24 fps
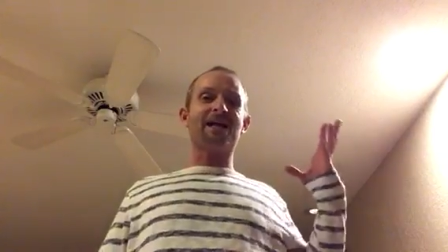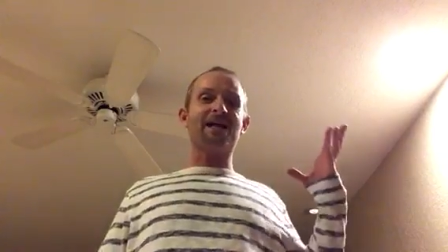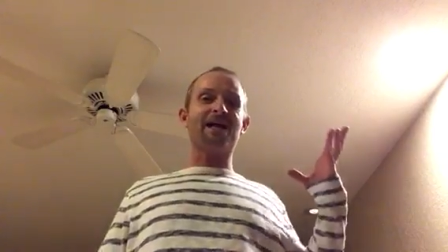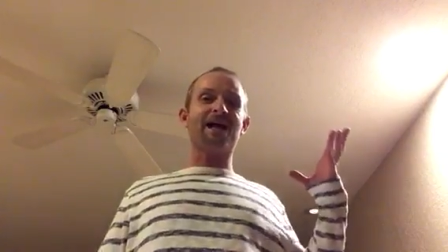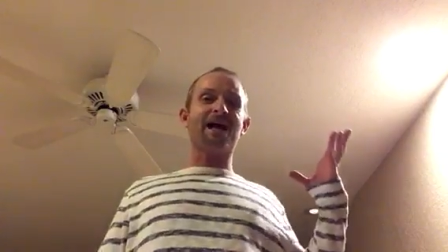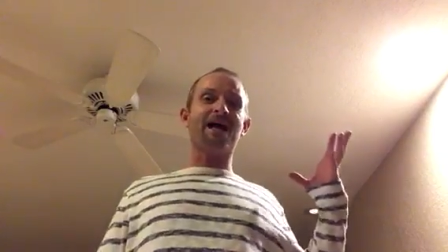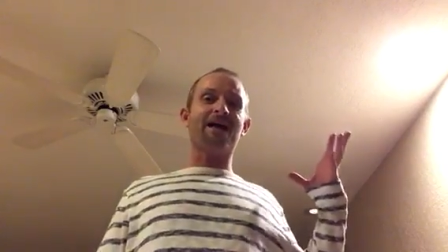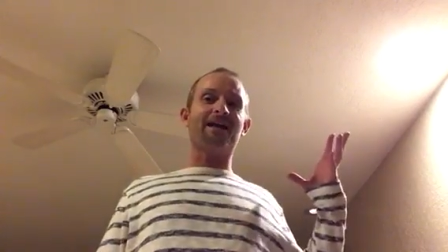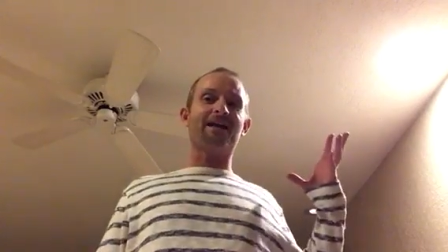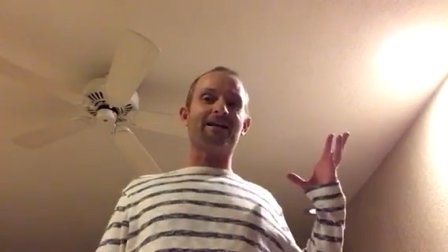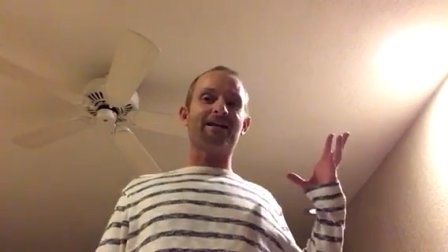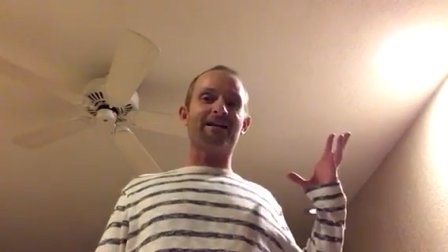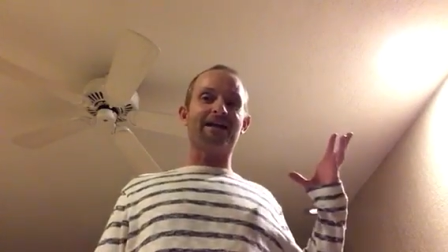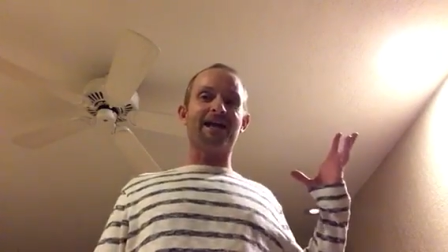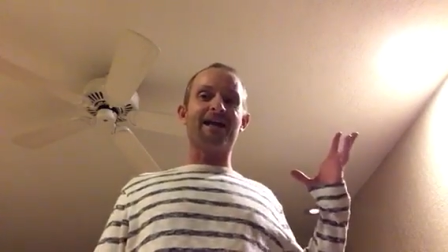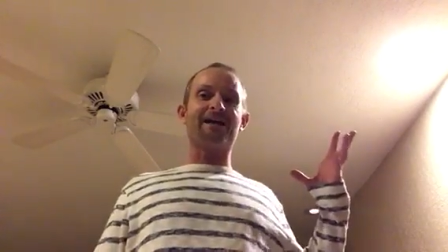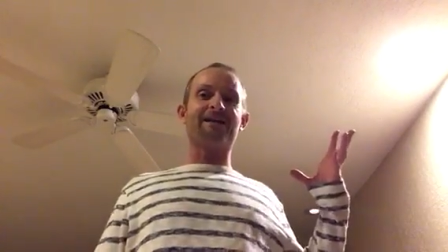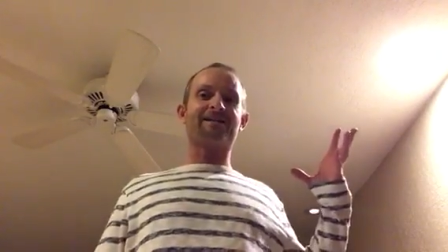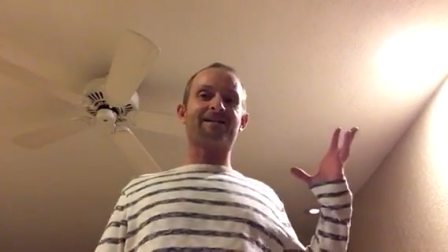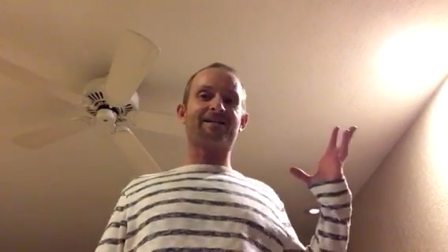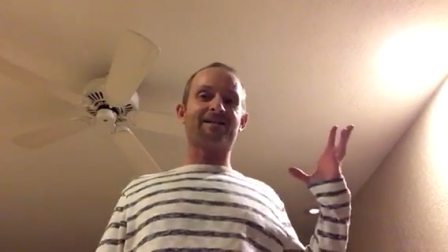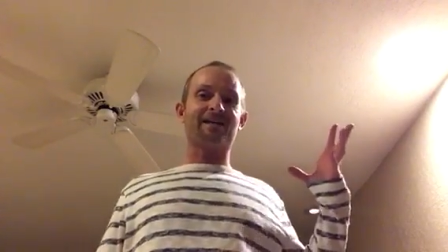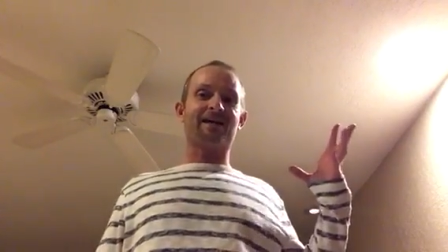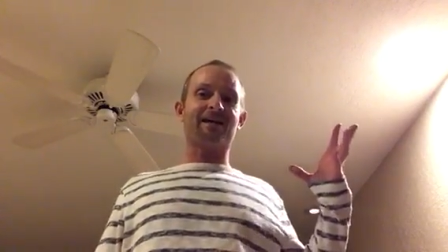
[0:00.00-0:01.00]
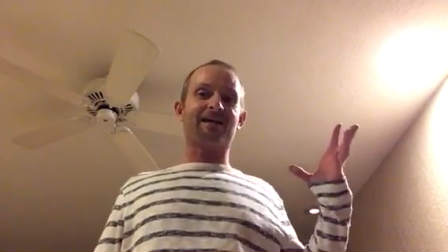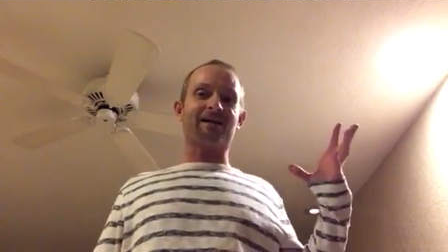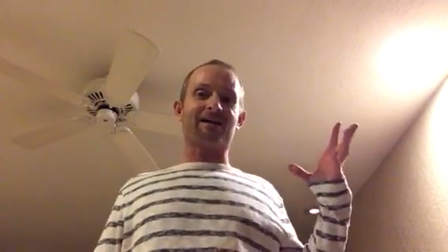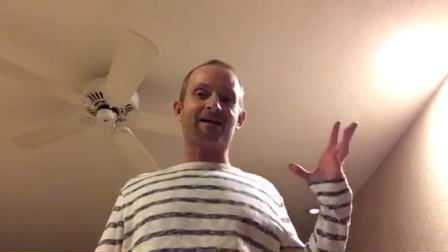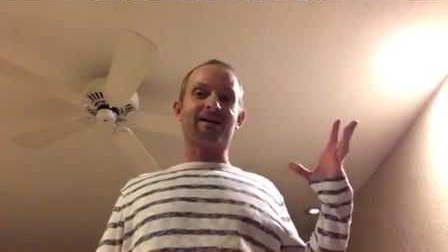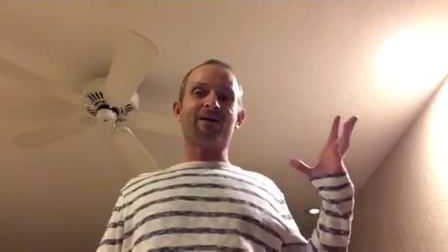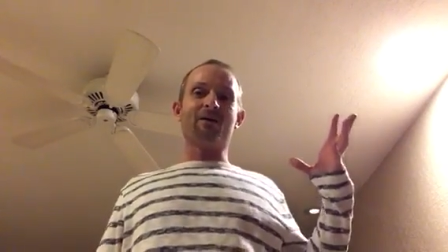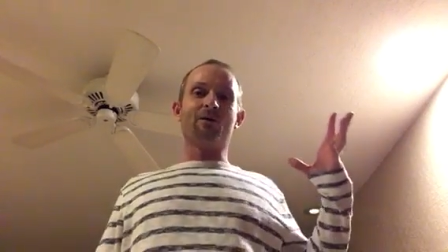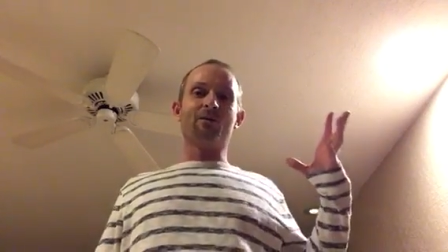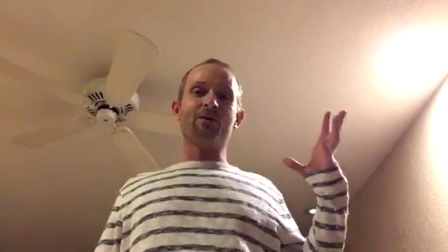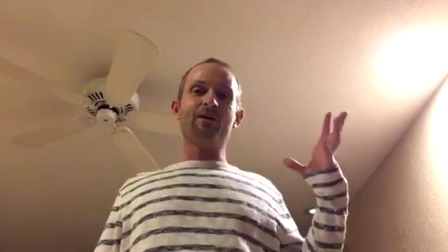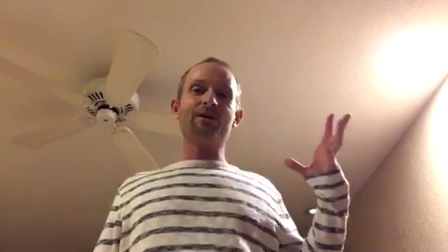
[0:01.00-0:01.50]
I got Alexa.
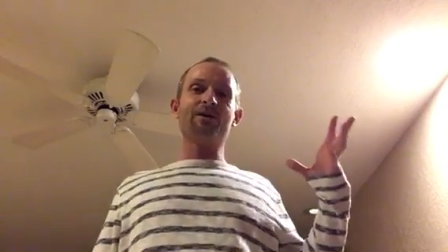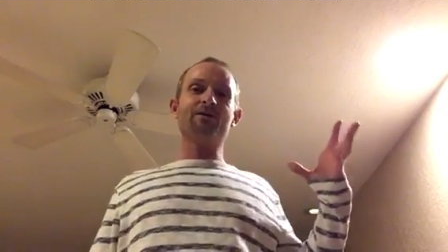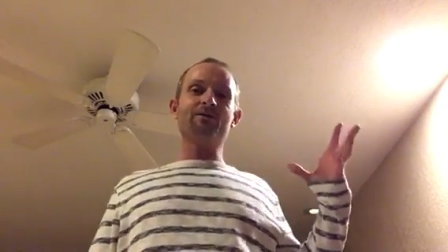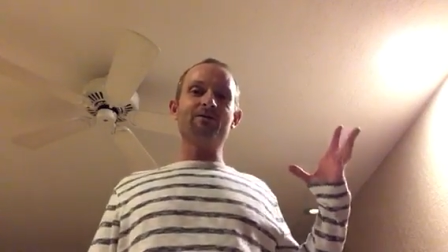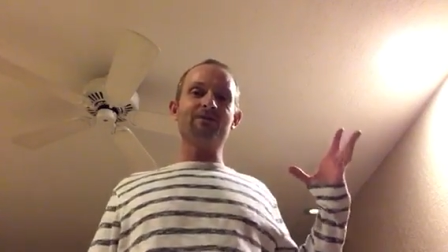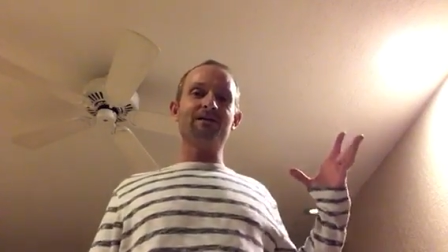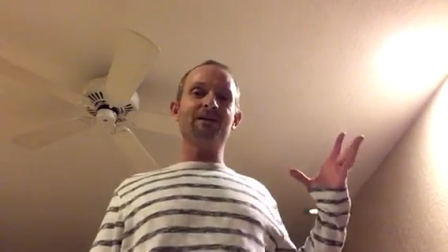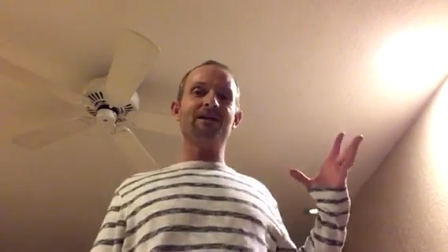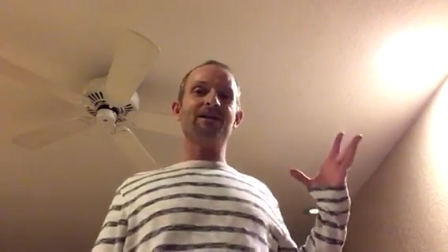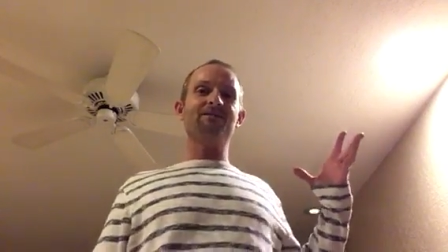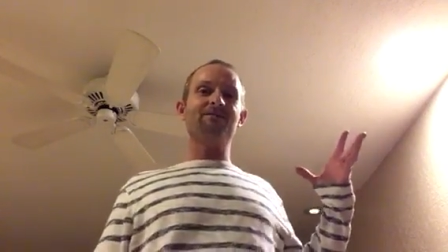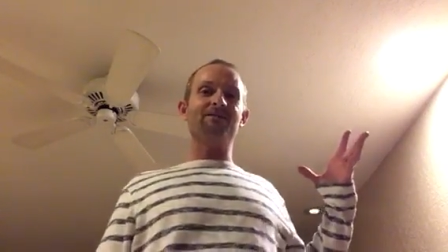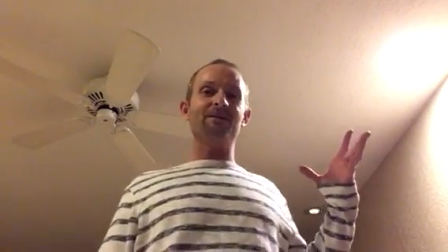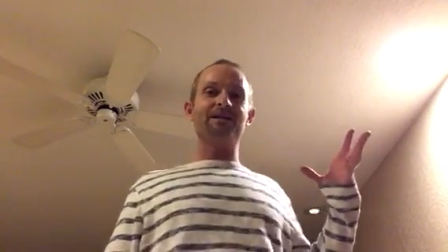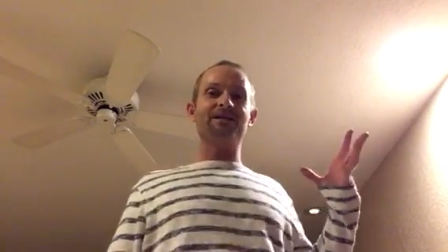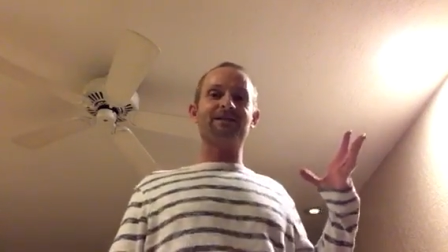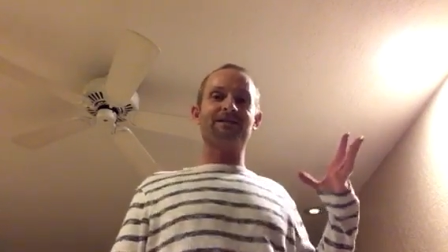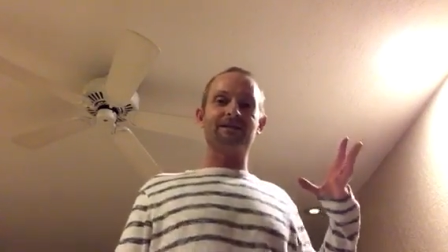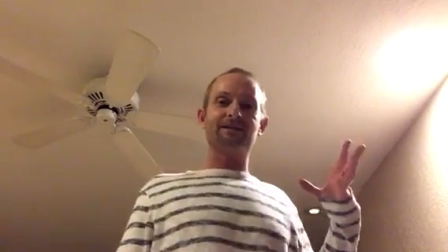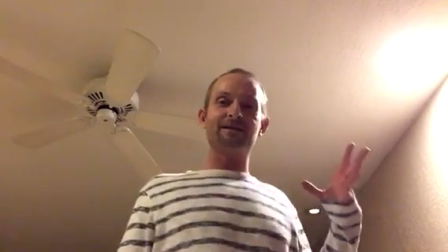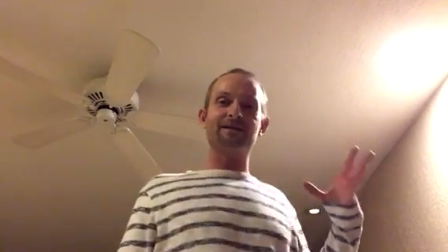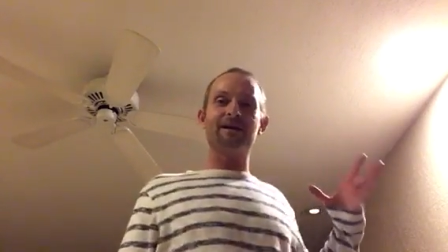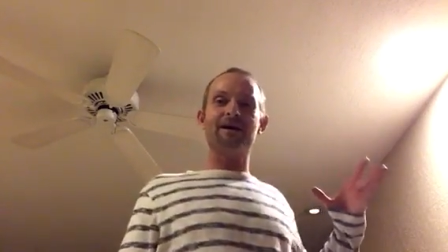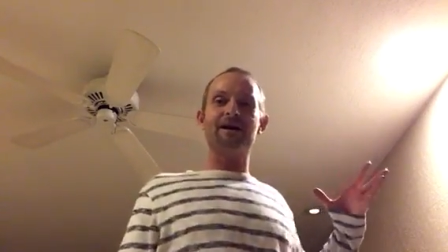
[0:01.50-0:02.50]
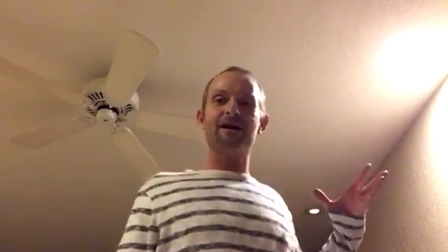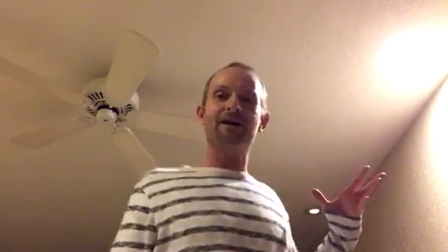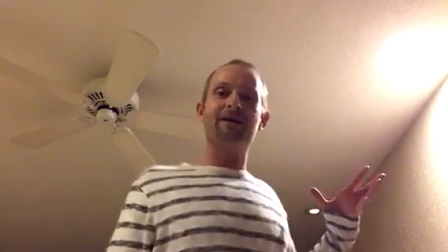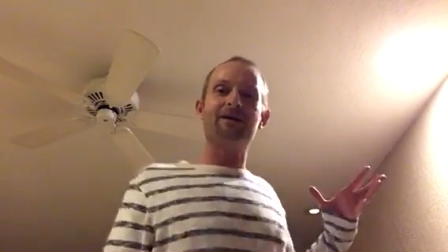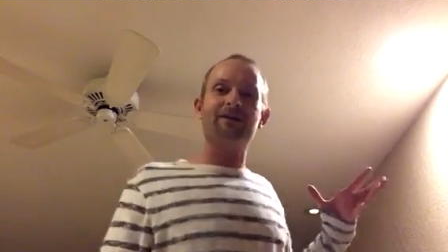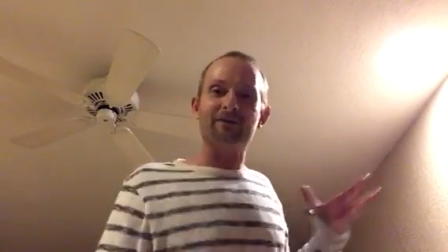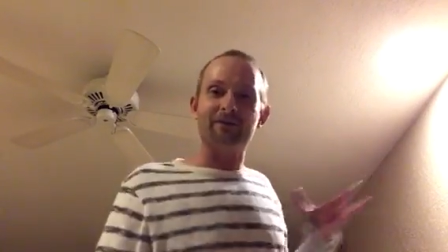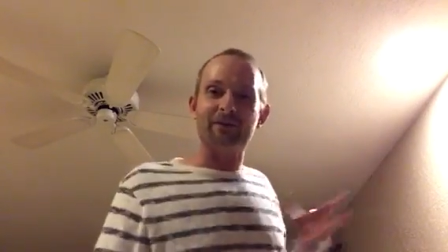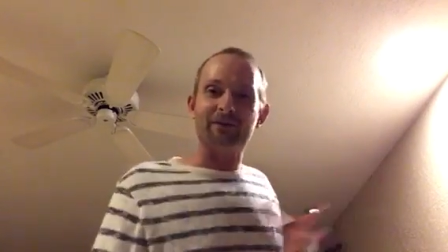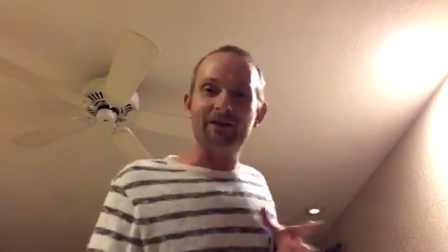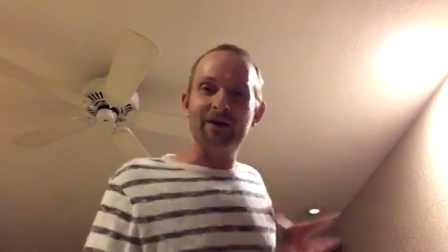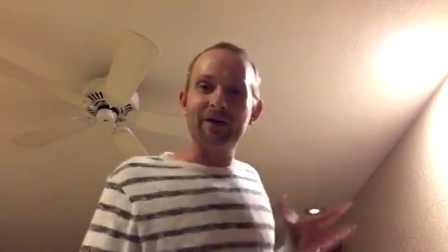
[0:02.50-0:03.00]
What do you need me to
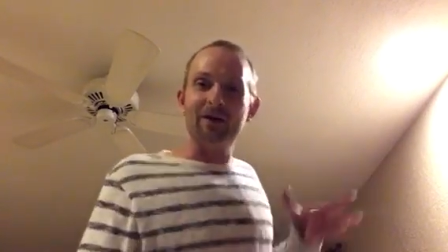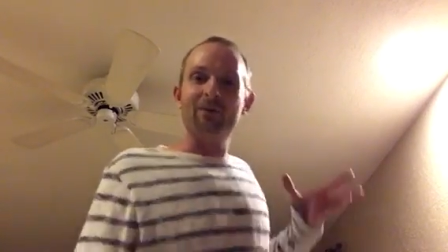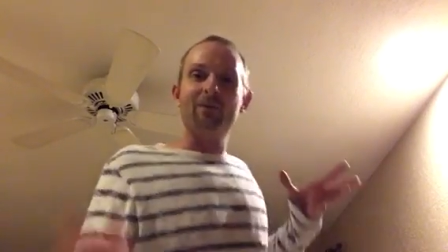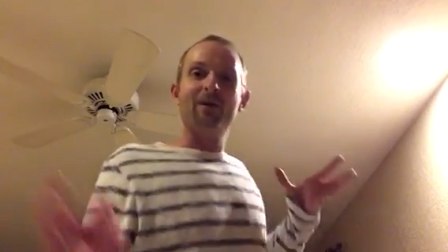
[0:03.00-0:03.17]
know?